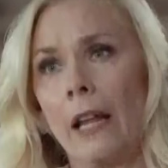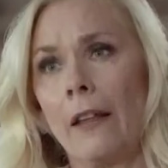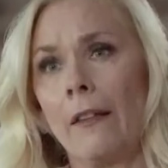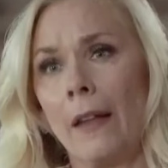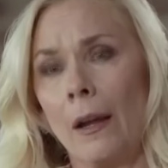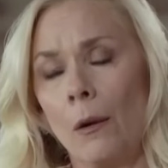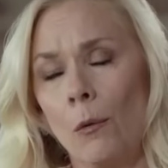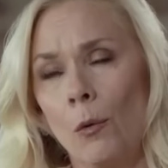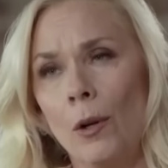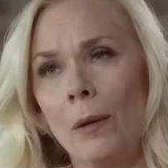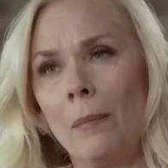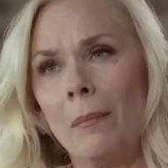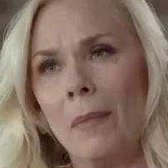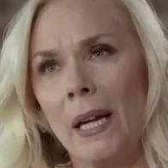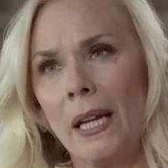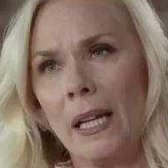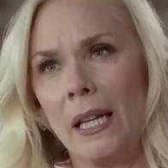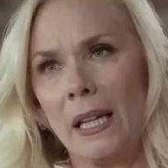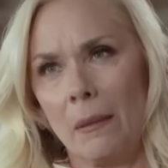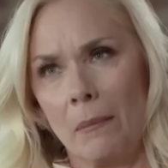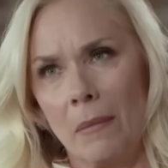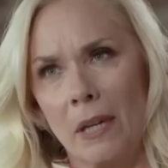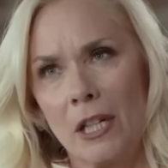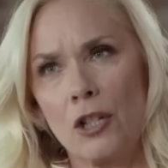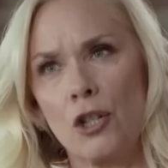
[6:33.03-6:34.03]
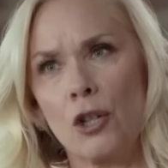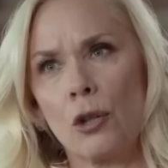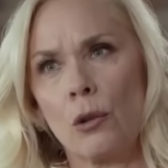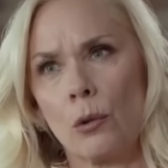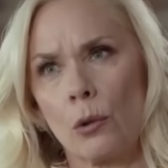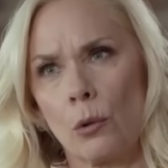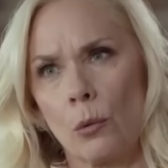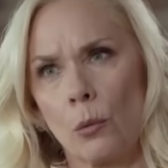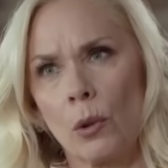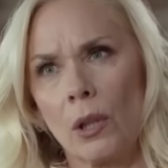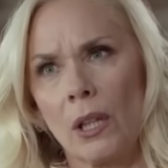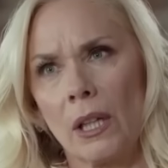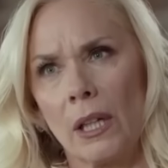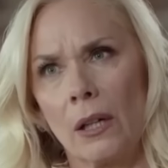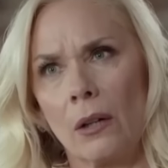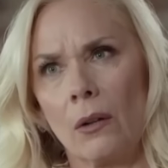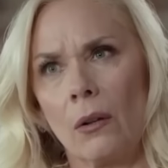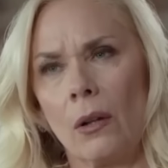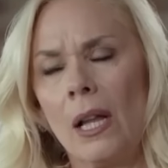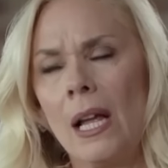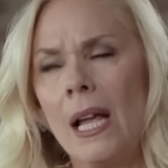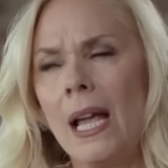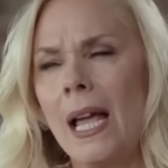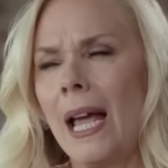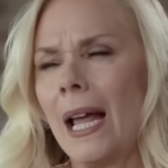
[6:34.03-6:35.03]
and they wouldn't make it. My children were
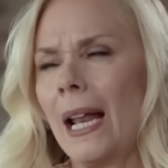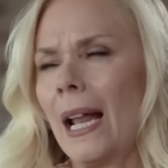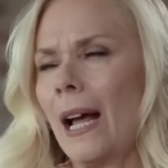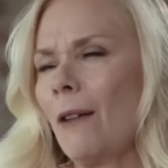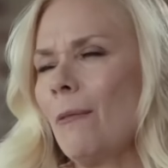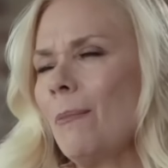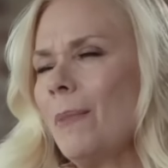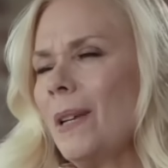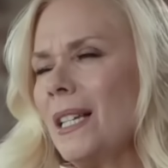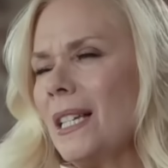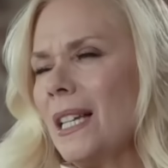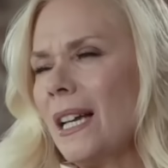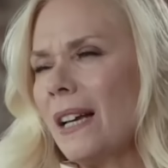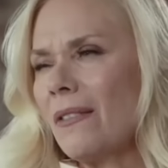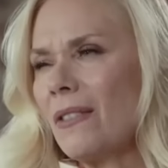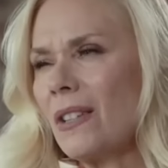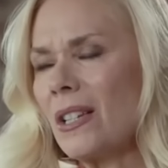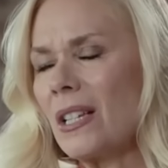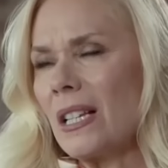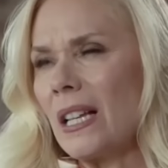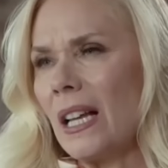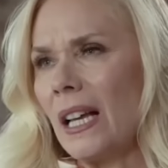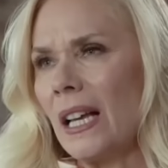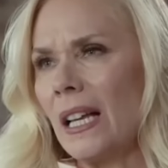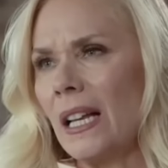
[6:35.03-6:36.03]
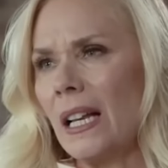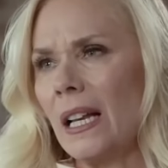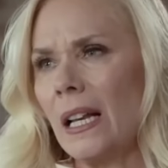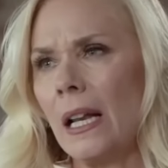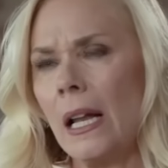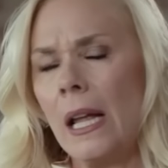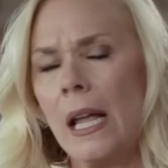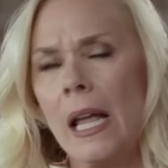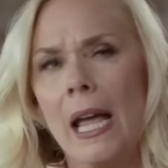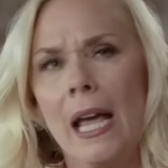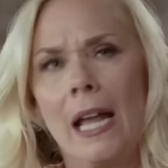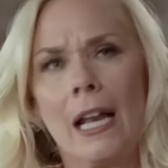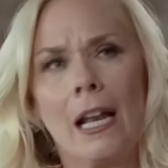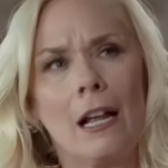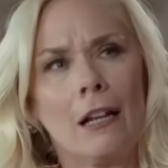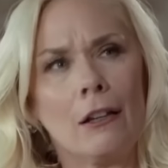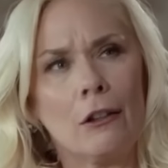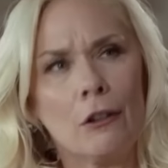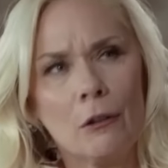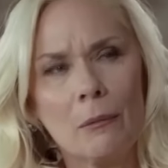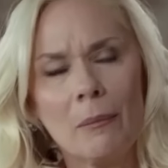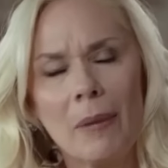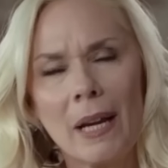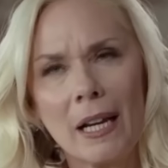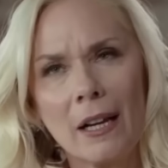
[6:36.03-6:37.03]
little, and I would be devastated. And
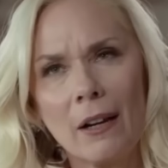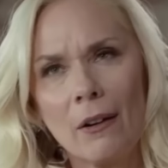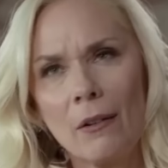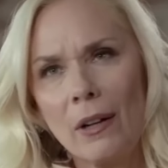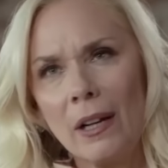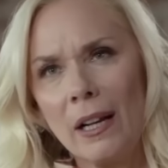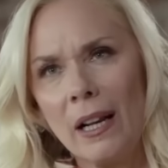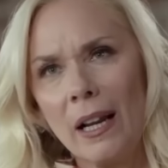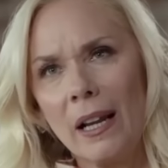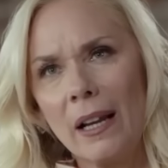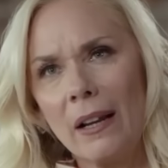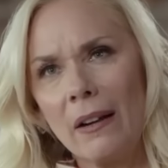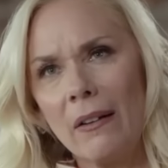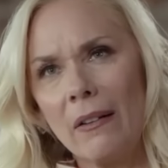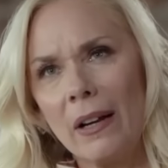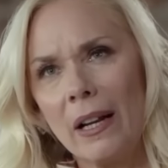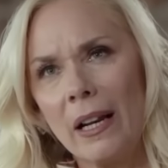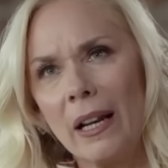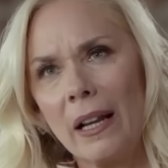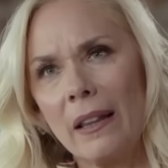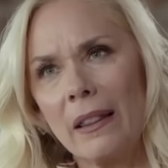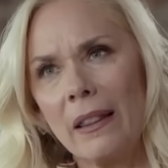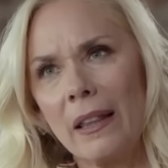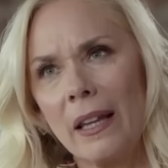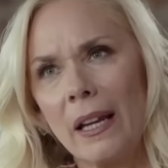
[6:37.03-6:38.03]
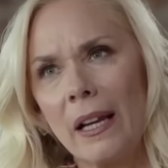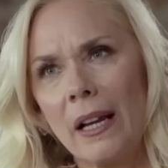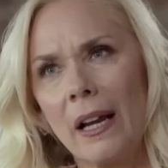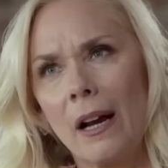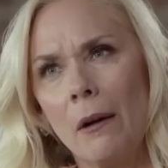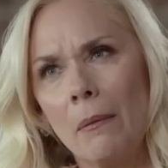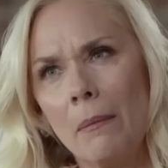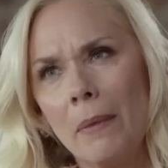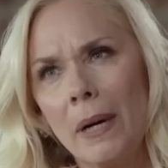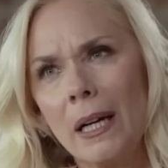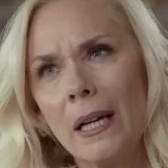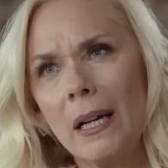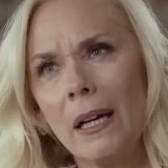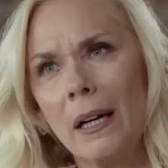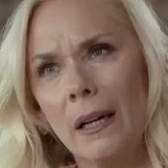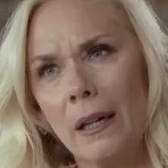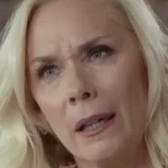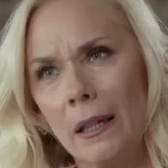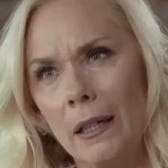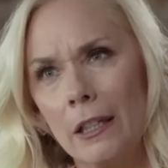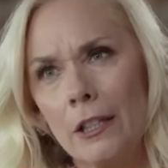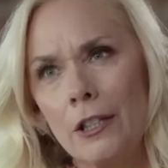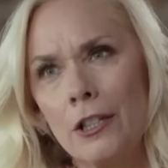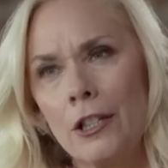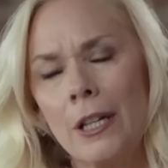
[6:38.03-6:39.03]
I look back on it now and I think, oh my
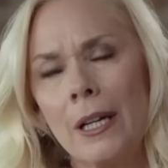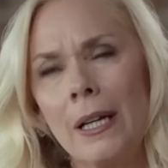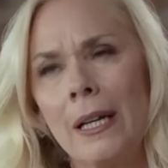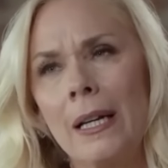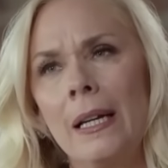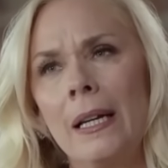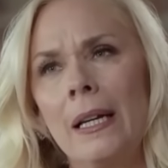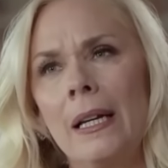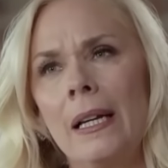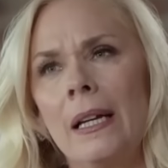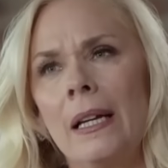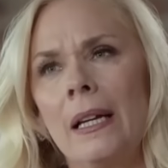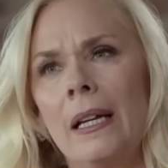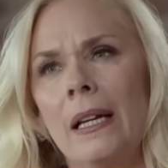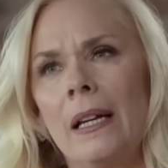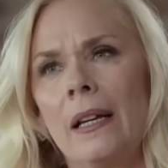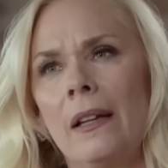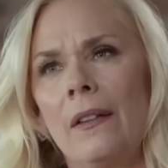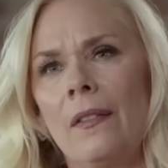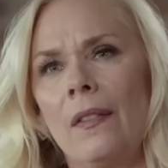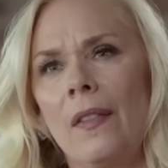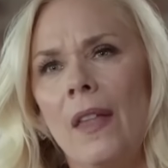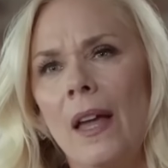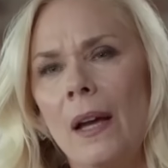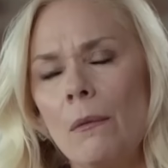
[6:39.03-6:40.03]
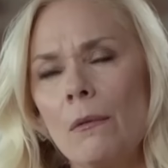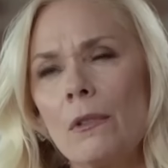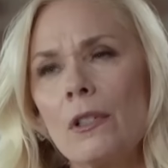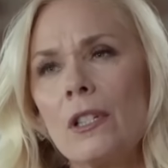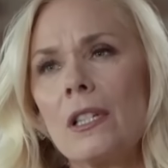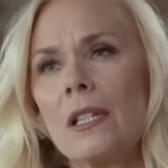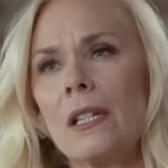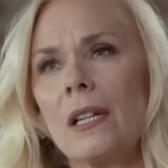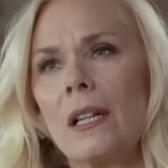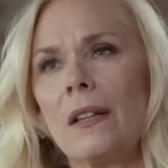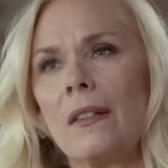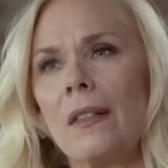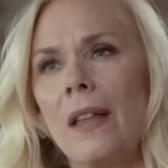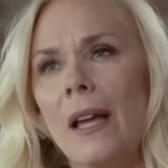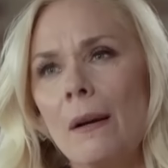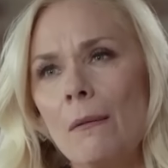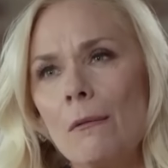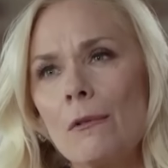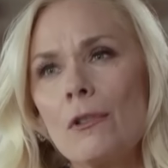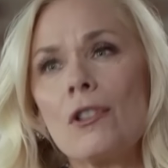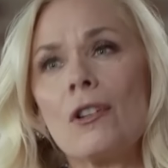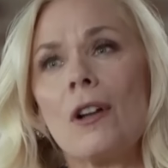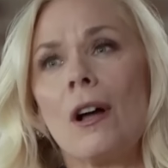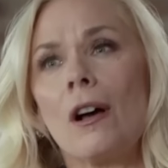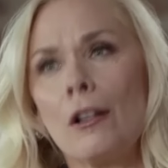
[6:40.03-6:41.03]
gosh, that was,
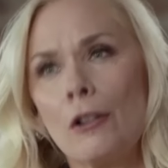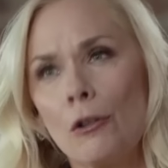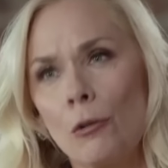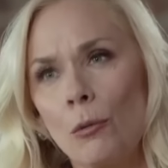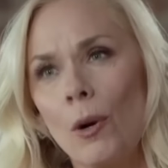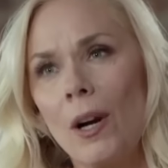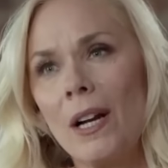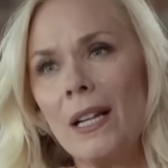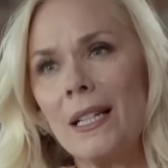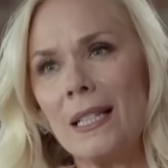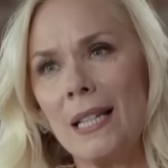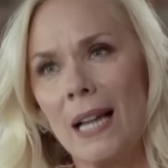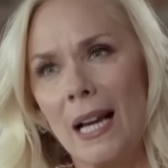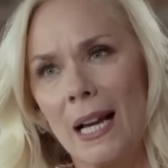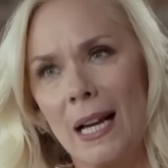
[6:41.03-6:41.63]
that was not the right